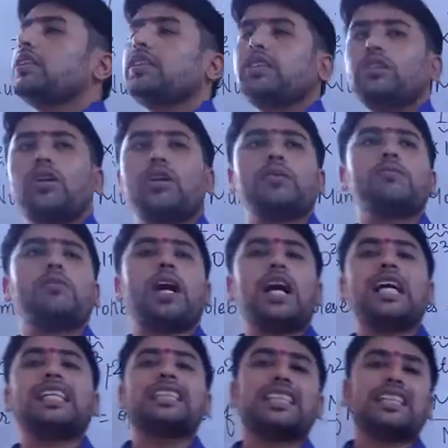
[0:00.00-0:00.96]
Your
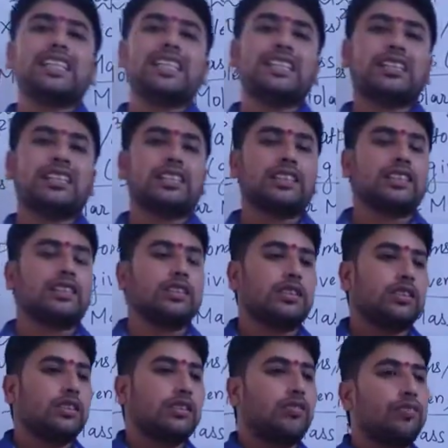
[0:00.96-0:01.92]
mass is
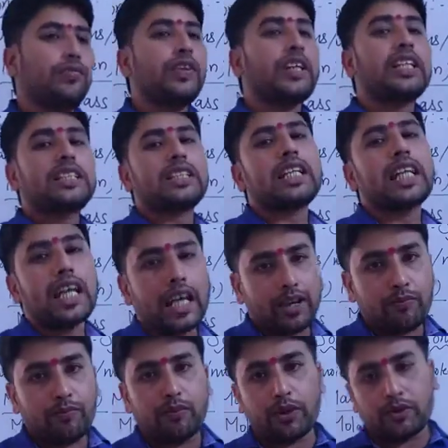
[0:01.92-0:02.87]
fixed
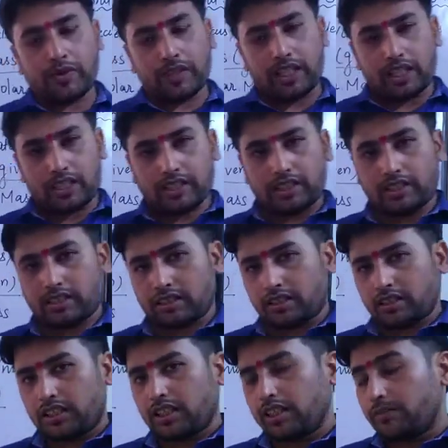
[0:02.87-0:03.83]
everywhere,
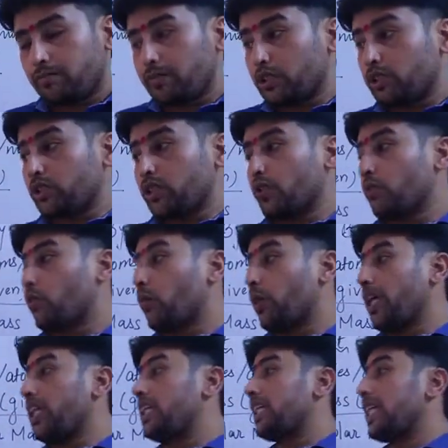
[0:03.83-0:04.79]
but your
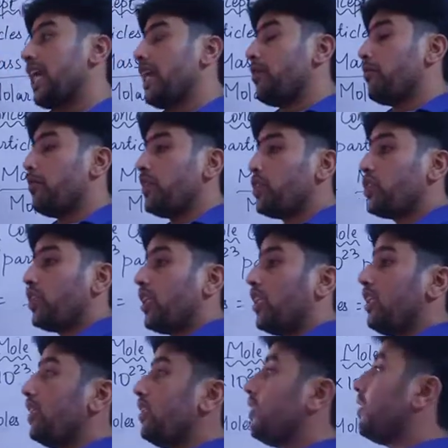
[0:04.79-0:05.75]
weight can be
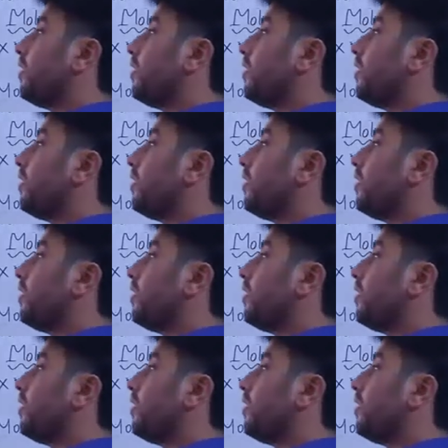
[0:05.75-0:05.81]
changed